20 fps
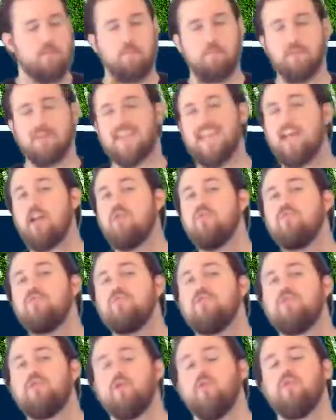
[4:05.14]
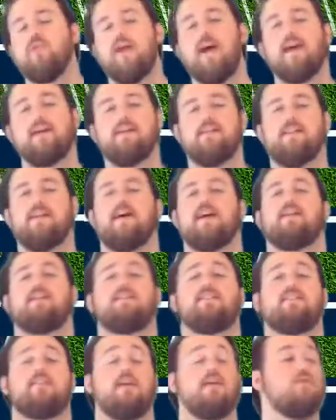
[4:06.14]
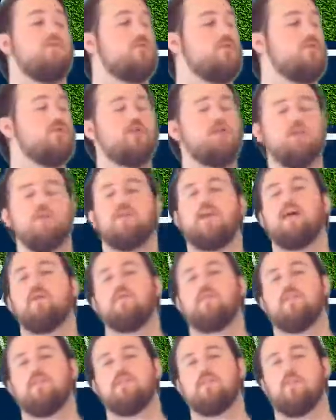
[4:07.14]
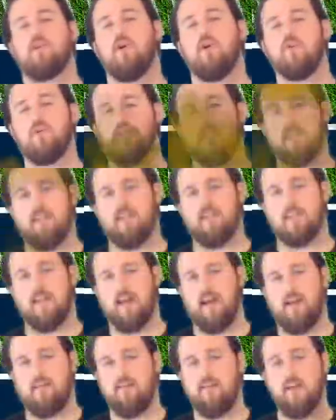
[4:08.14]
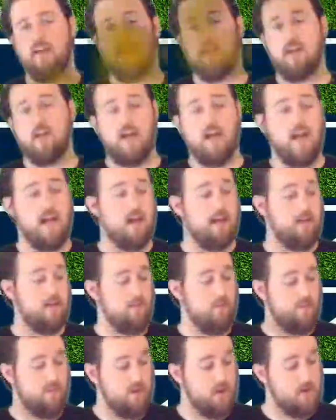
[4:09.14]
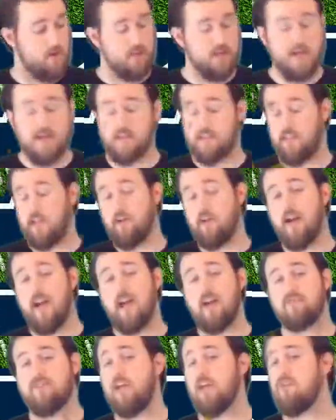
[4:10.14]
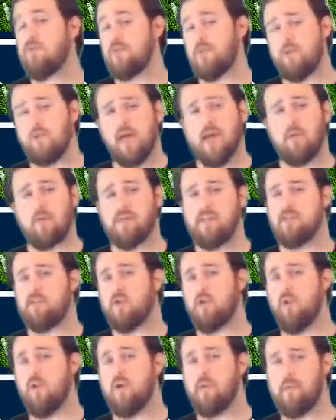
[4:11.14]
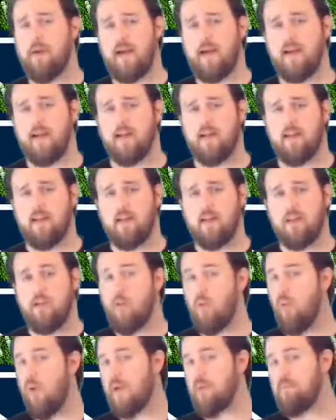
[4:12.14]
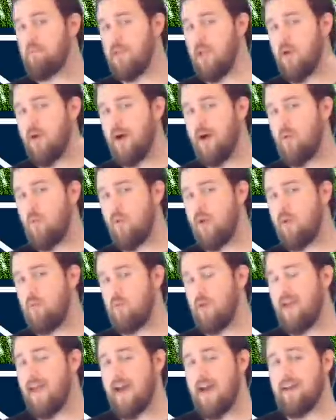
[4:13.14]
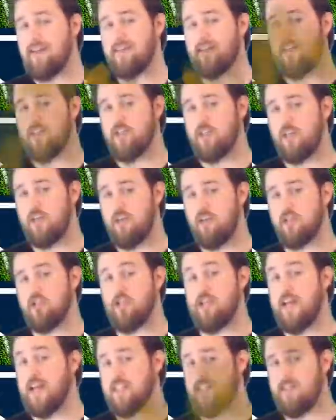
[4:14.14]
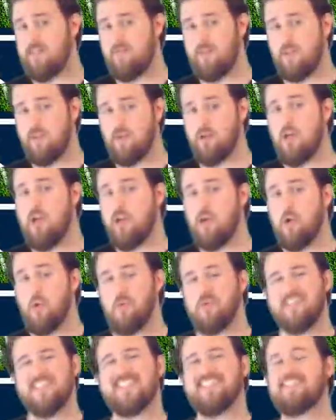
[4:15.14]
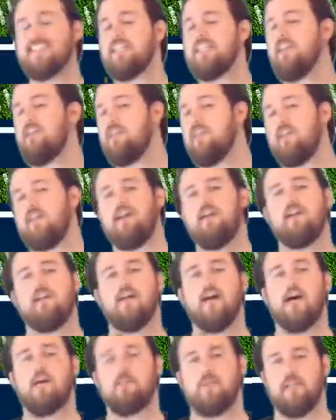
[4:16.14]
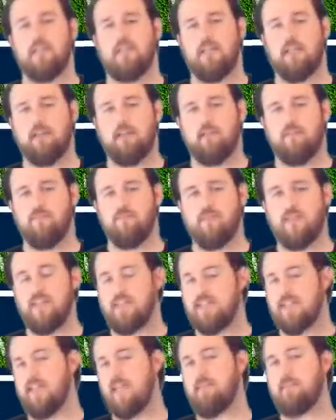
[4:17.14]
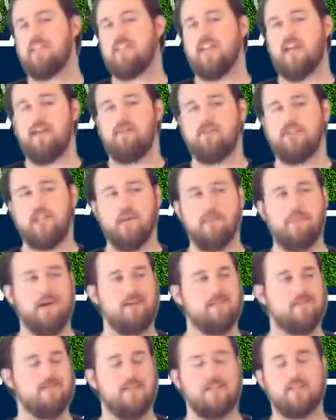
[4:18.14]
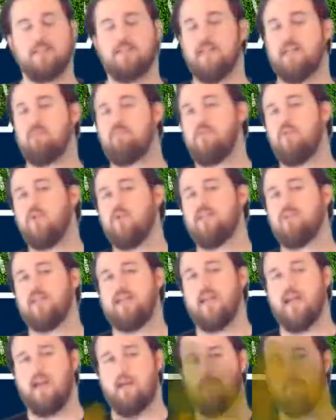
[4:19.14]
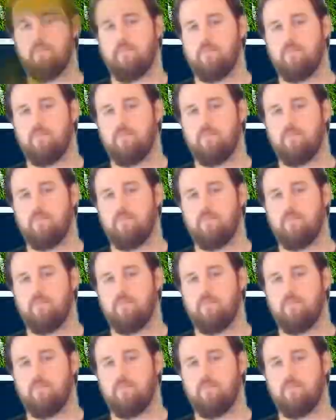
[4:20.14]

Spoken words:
But they don't do that in Dallas. They don't do that with this coaching staff. And, you know, the last year and a half, they don't do that with this quarterback. The one blowout win we had this year, Jacksonville, was clearly the anomaly. This team is averaging about 16 points a game.